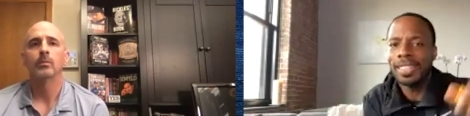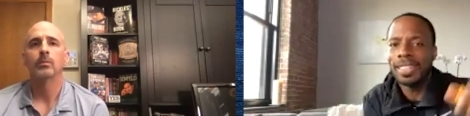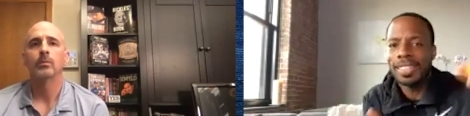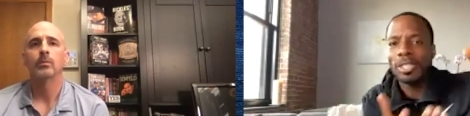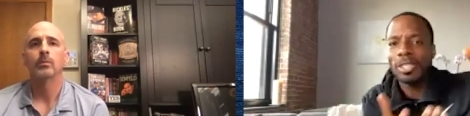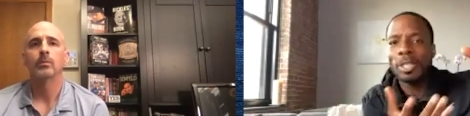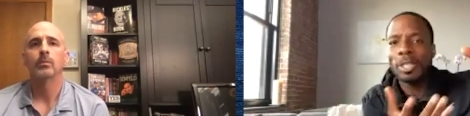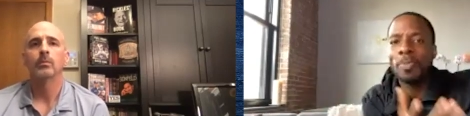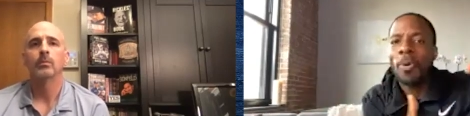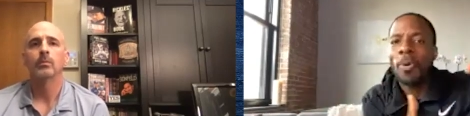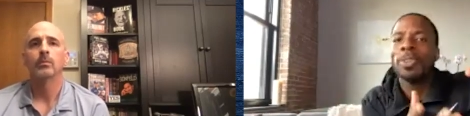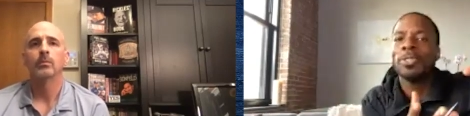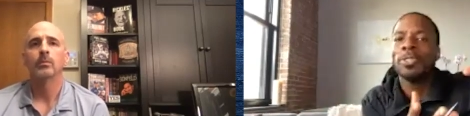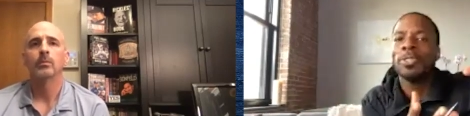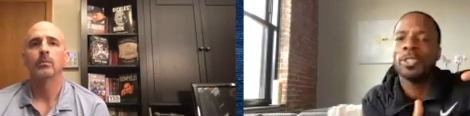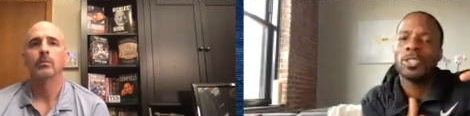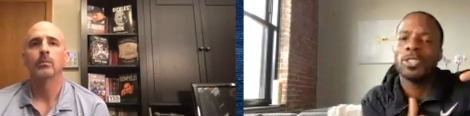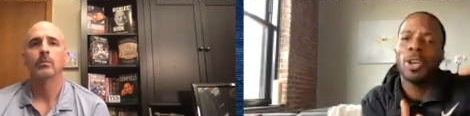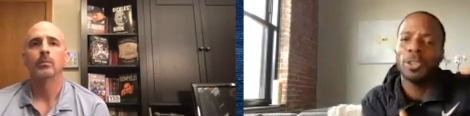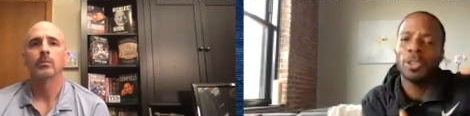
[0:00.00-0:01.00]
Speaker 1: sports
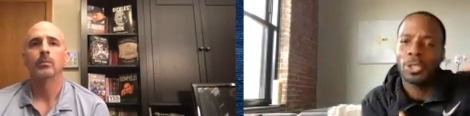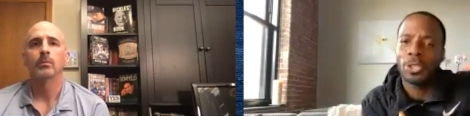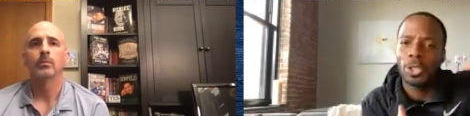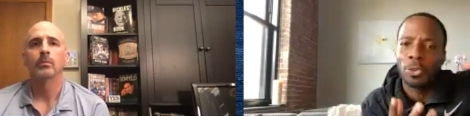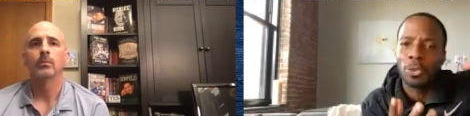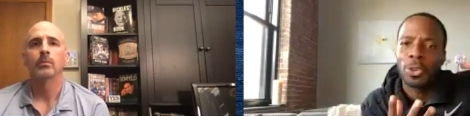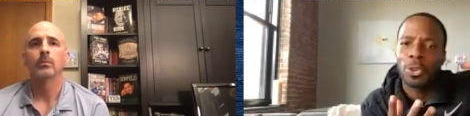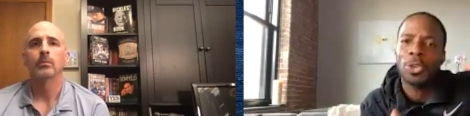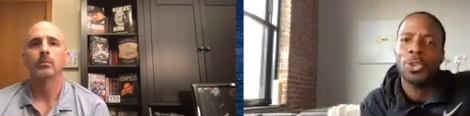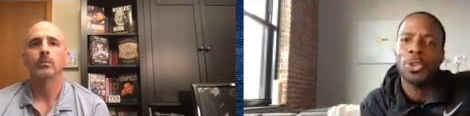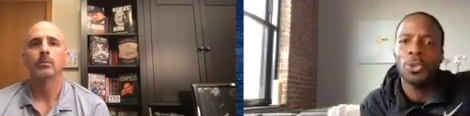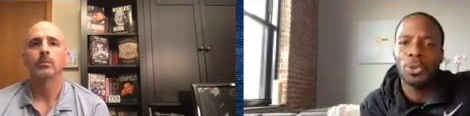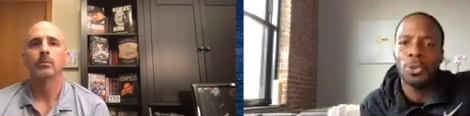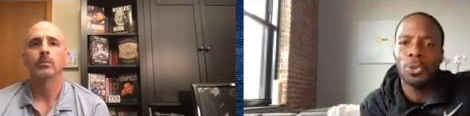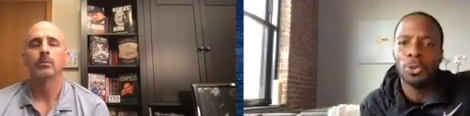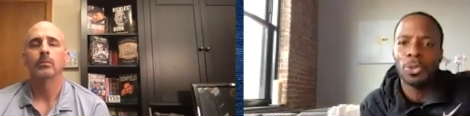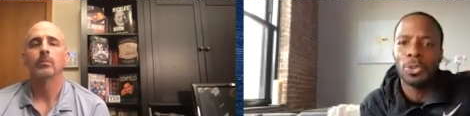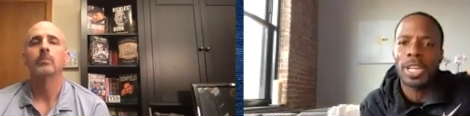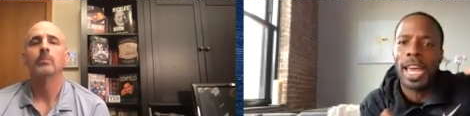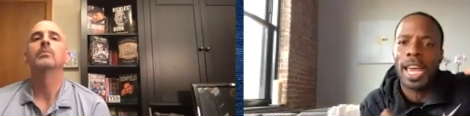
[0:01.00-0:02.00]
is also
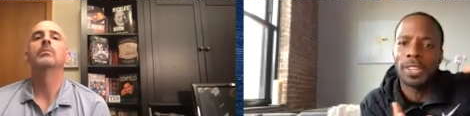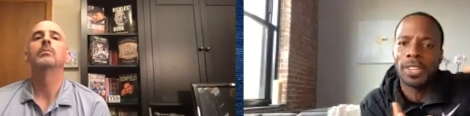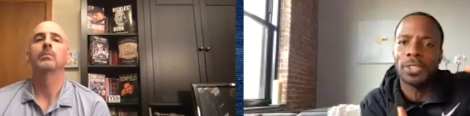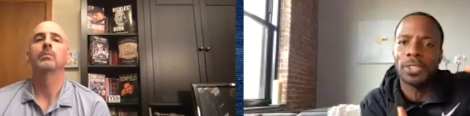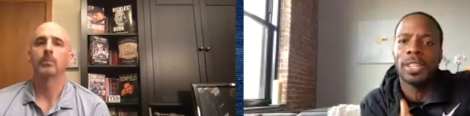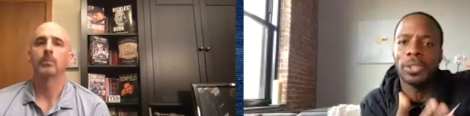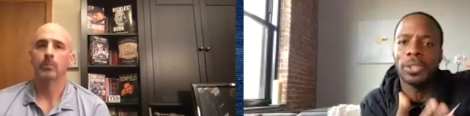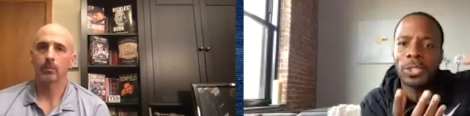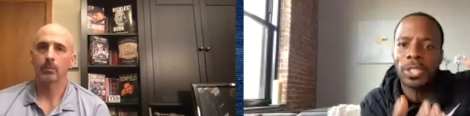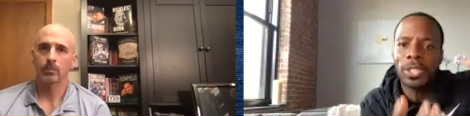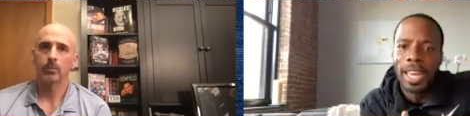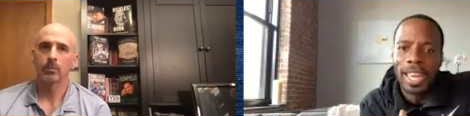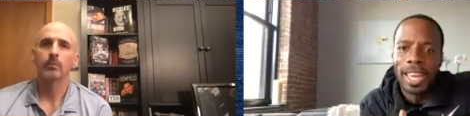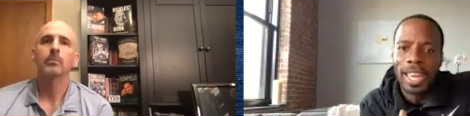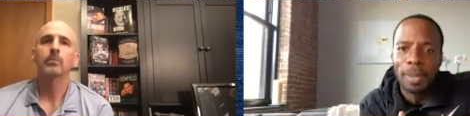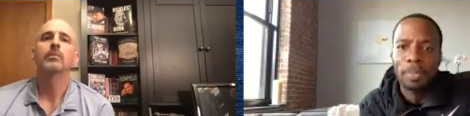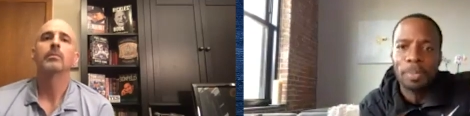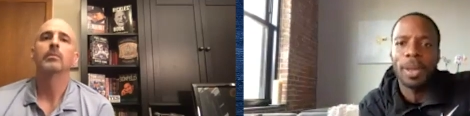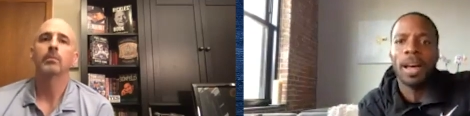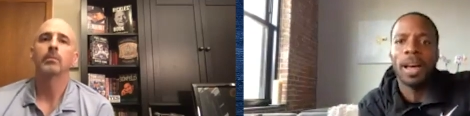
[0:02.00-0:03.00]
huge as an
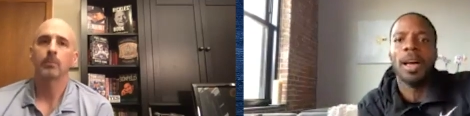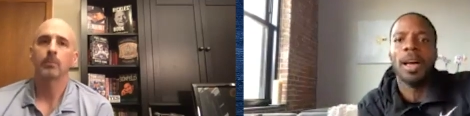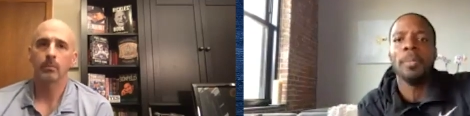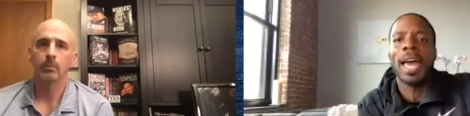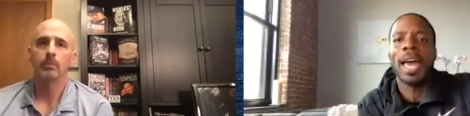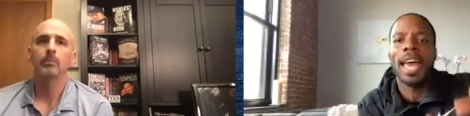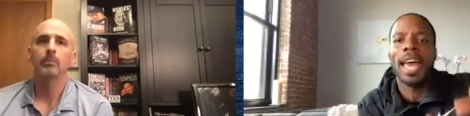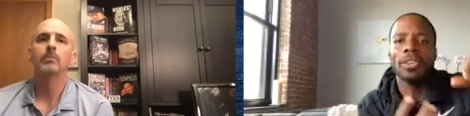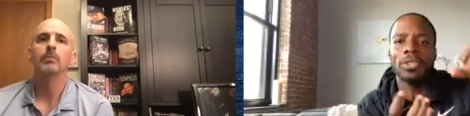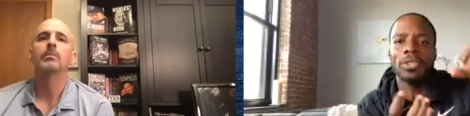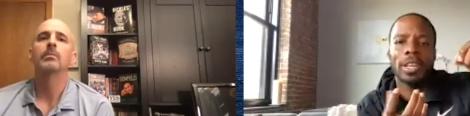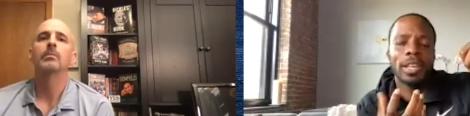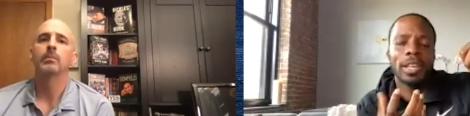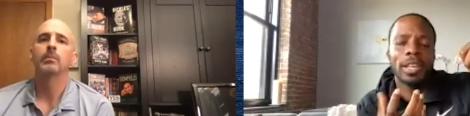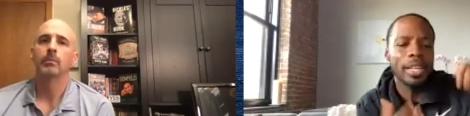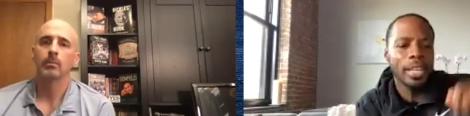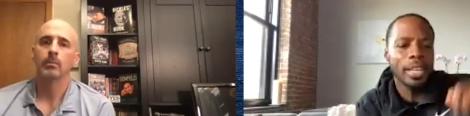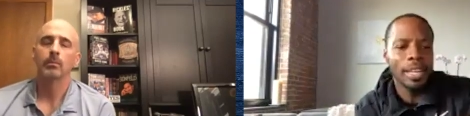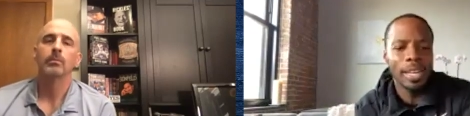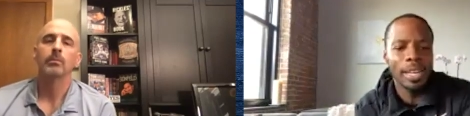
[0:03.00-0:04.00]
escape, um, as
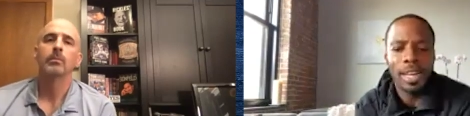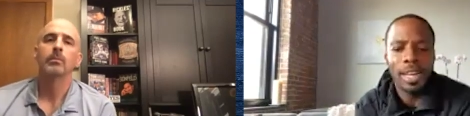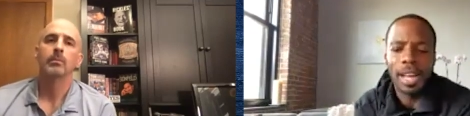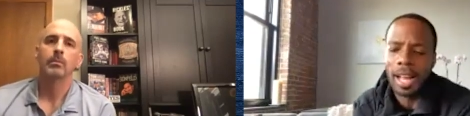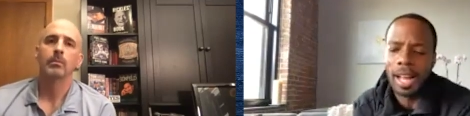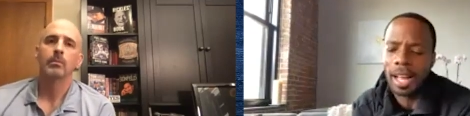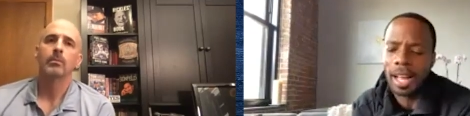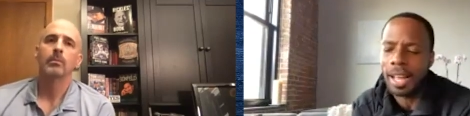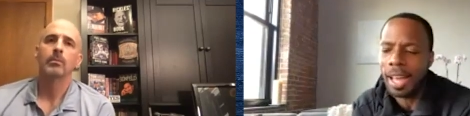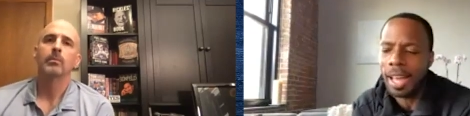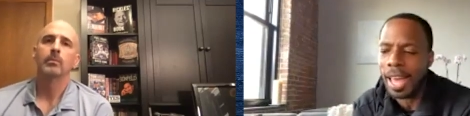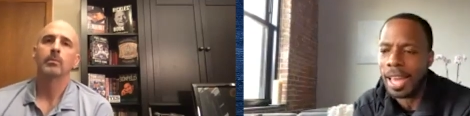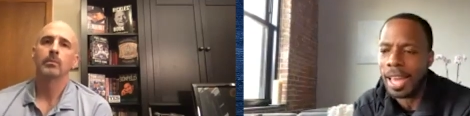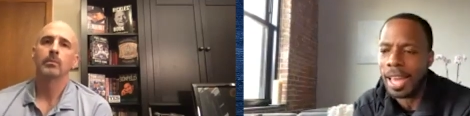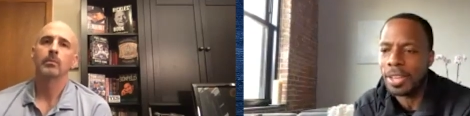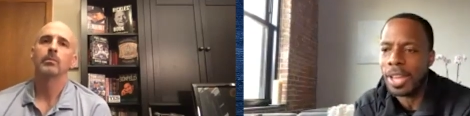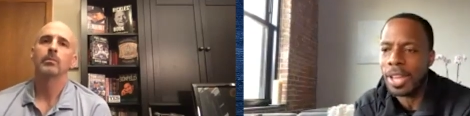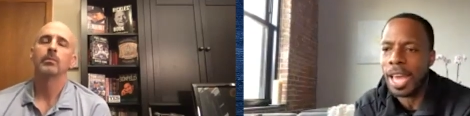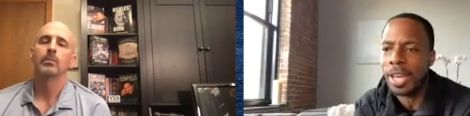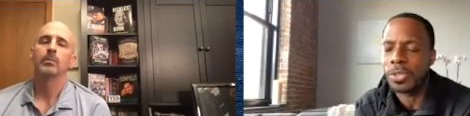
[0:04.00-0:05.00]
a uh,
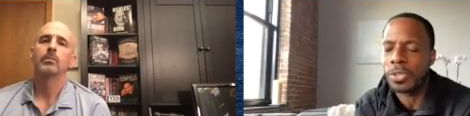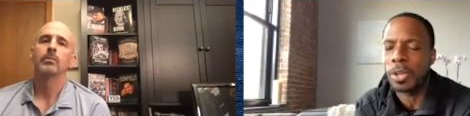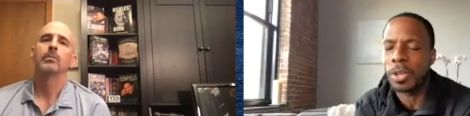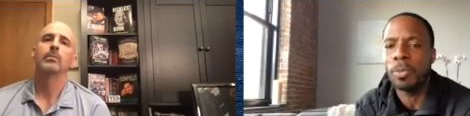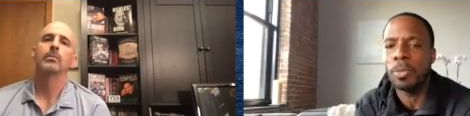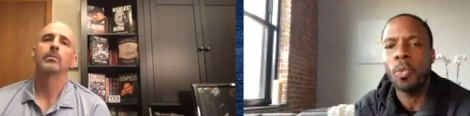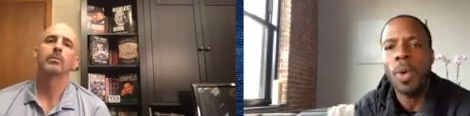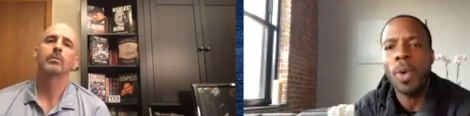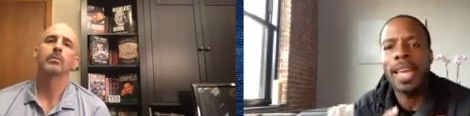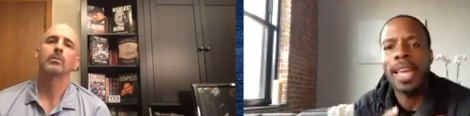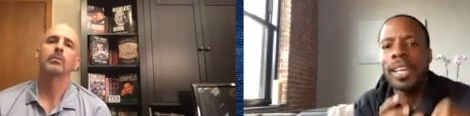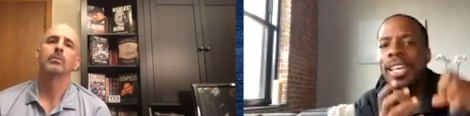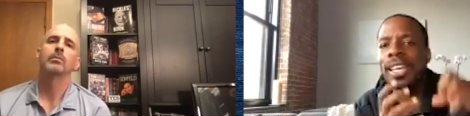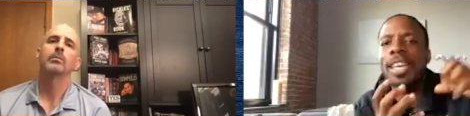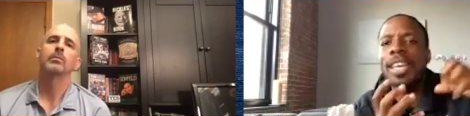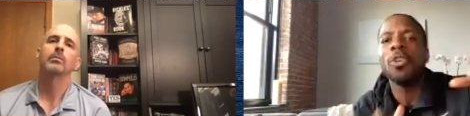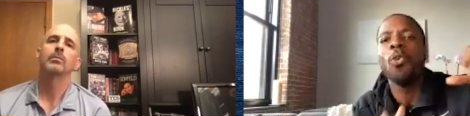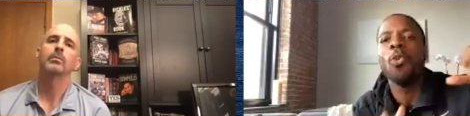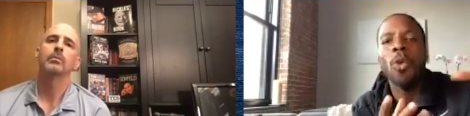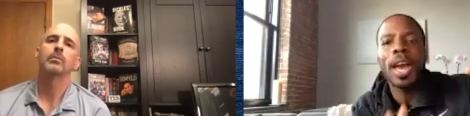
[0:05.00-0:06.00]
as, as a way to
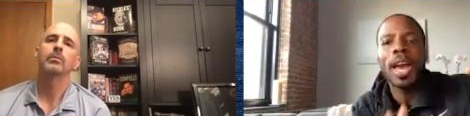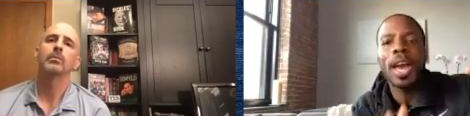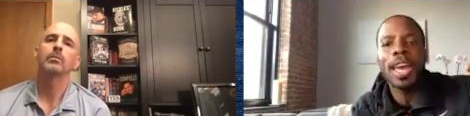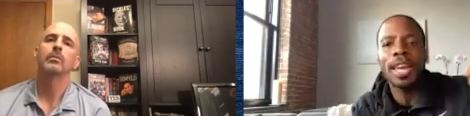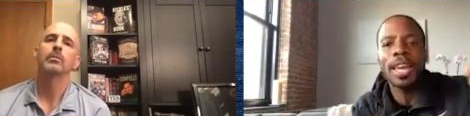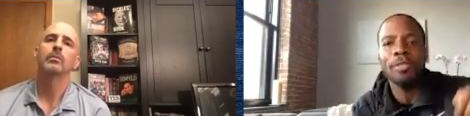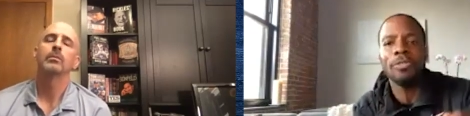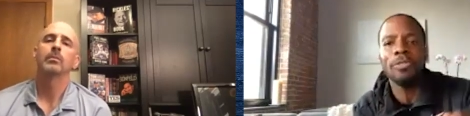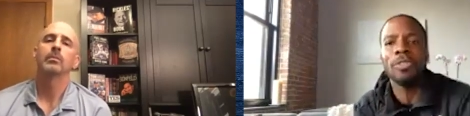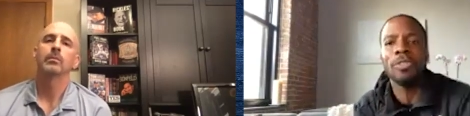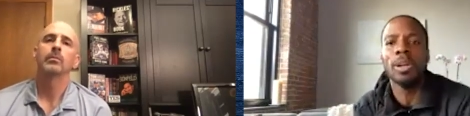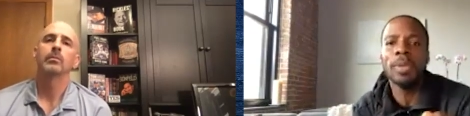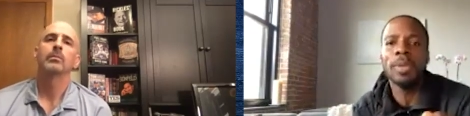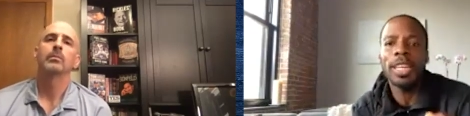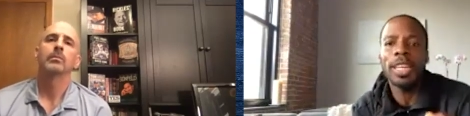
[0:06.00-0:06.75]
get away from